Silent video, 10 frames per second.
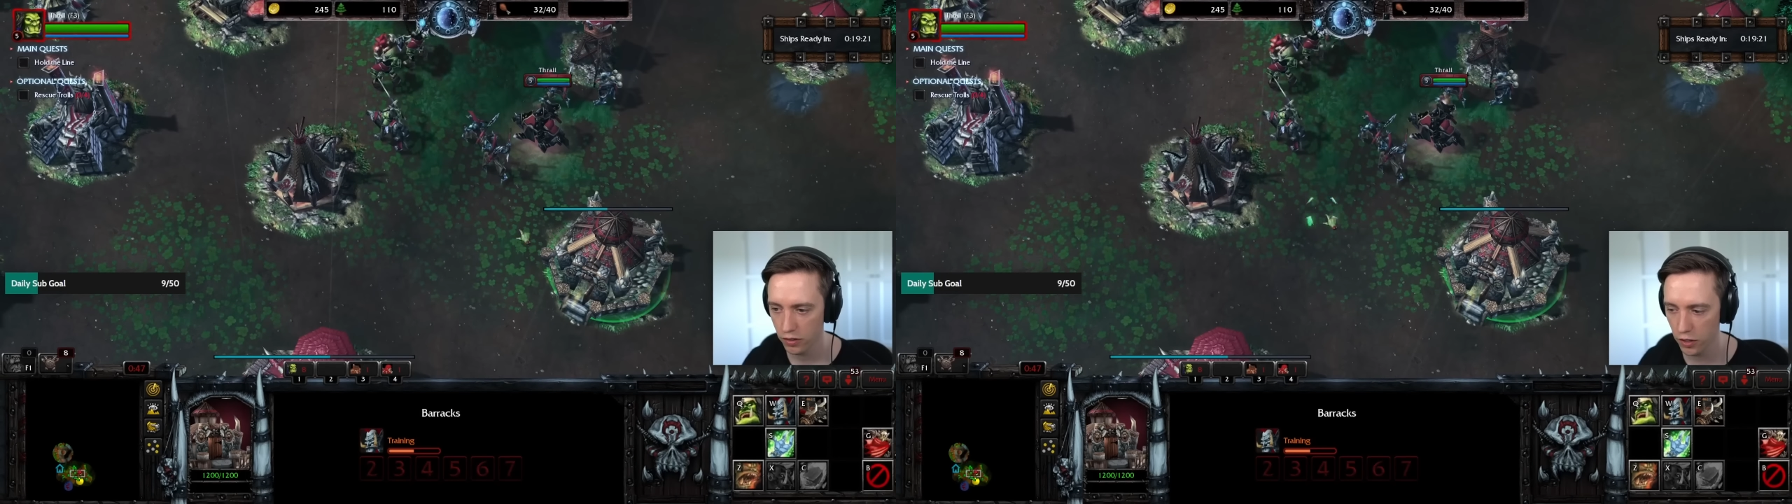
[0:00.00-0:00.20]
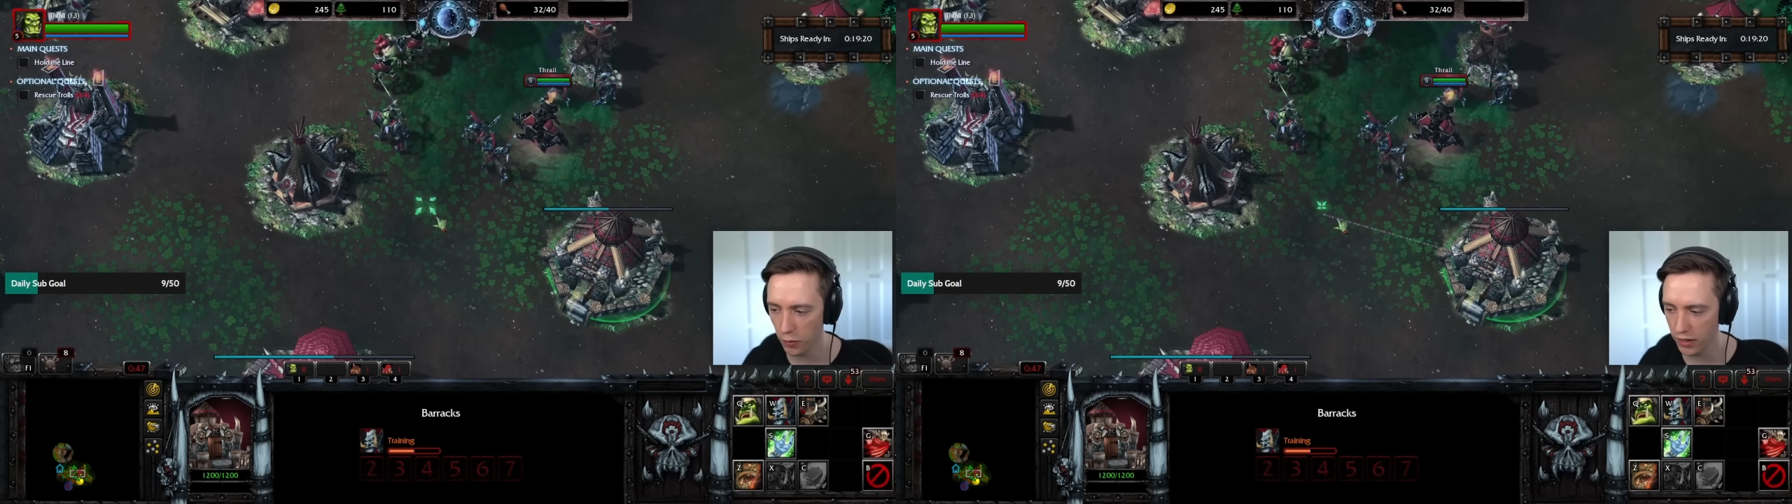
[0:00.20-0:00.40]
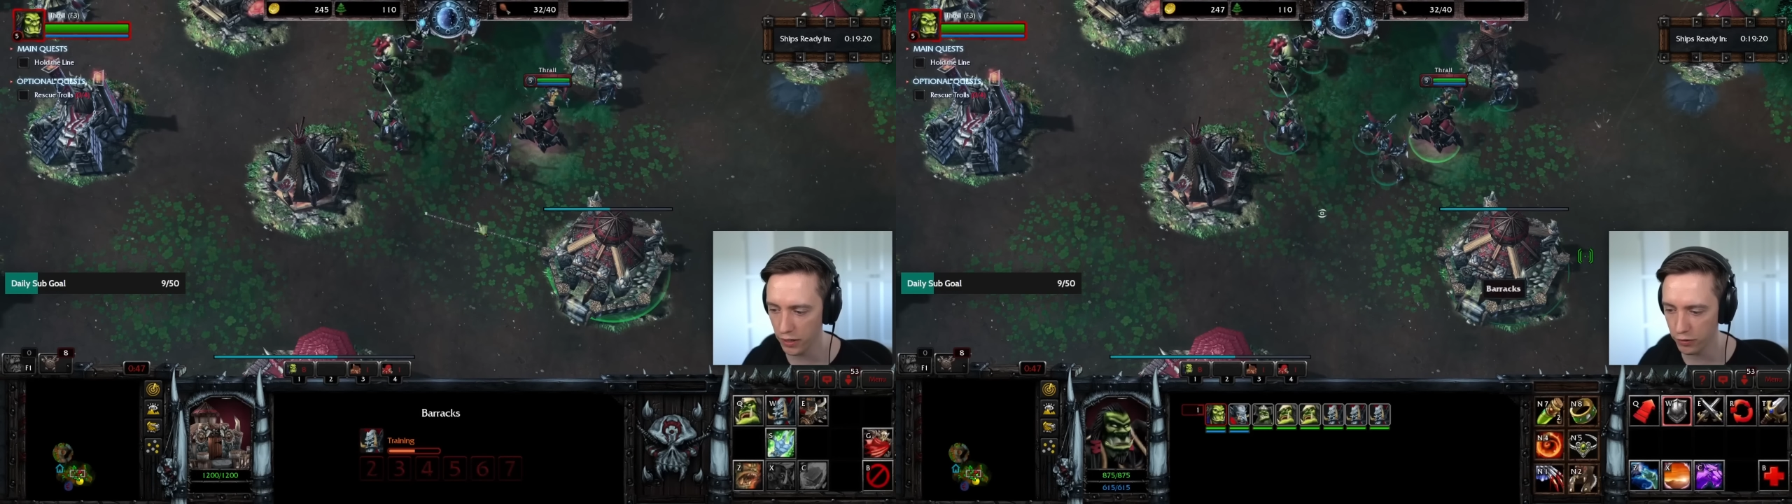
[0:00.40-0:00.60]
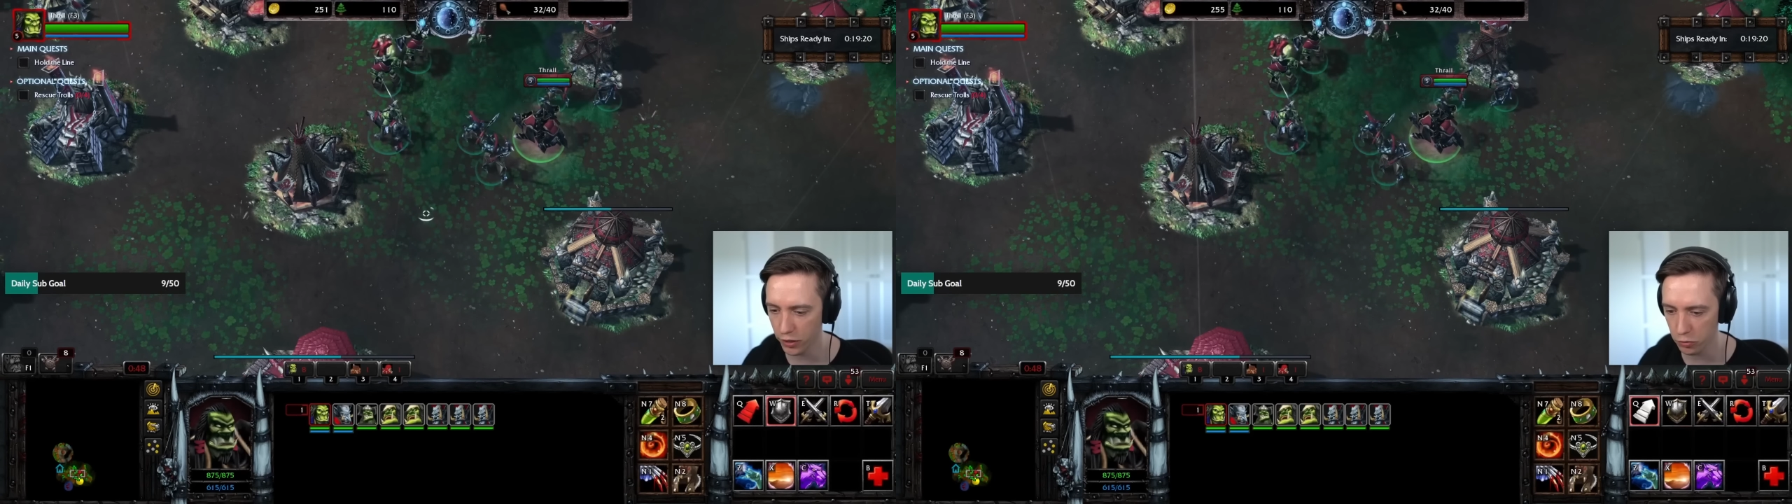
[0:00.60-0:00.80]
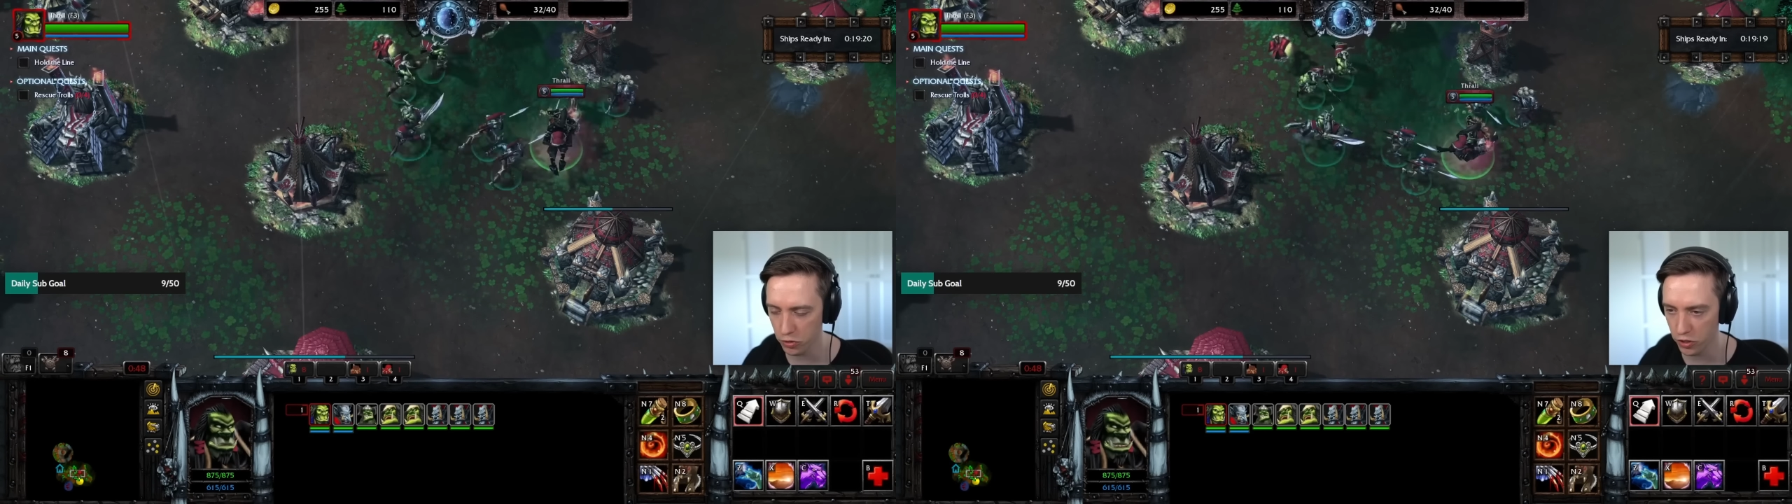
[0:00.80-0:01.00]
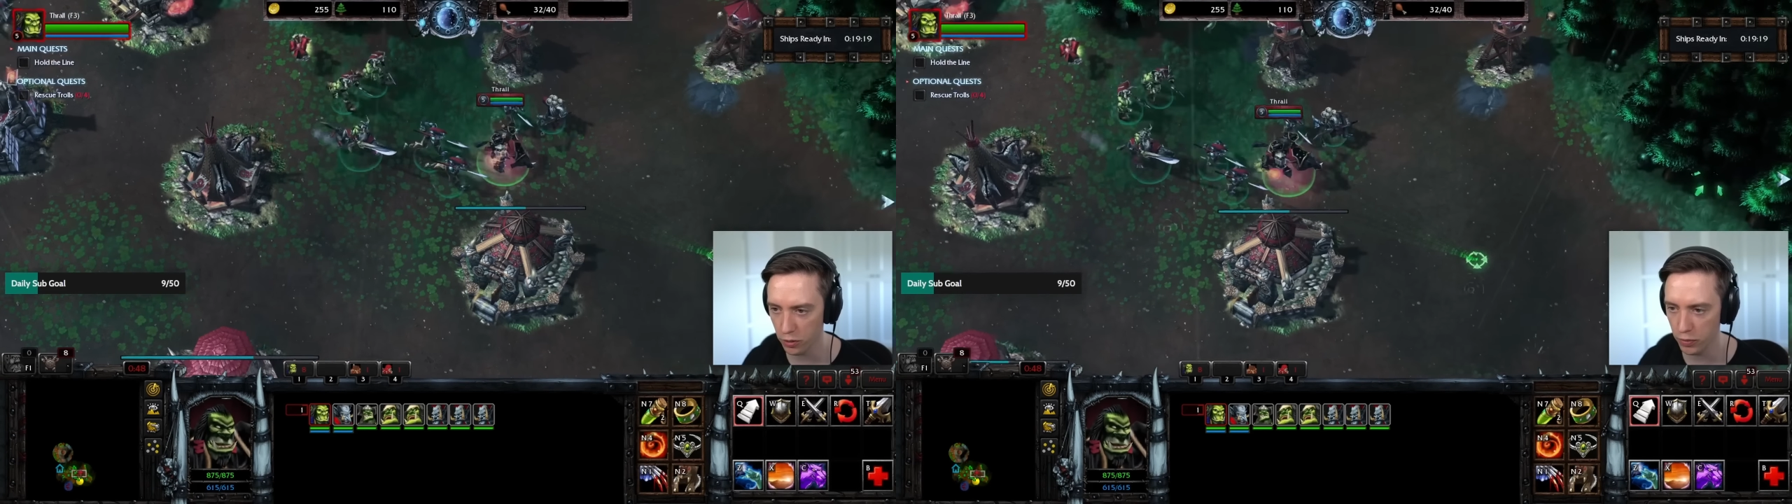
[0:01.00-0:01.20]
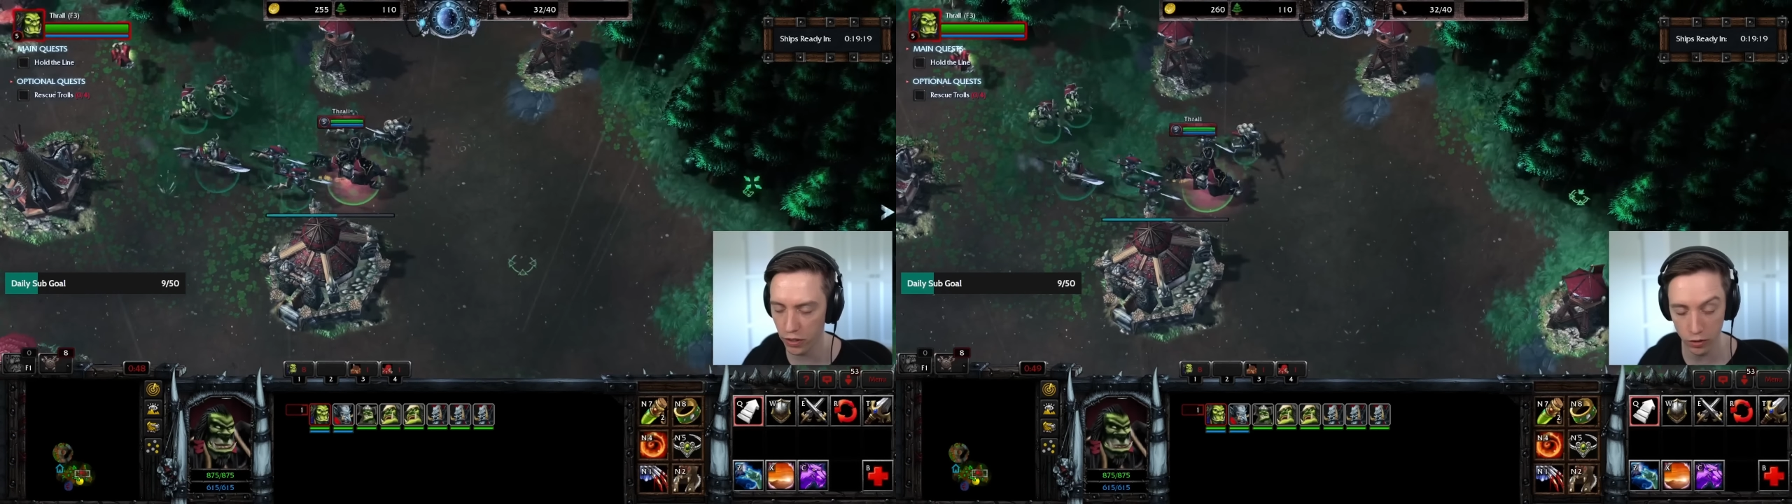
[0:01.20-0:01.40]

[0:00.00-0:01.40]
No idea if they're considered to be a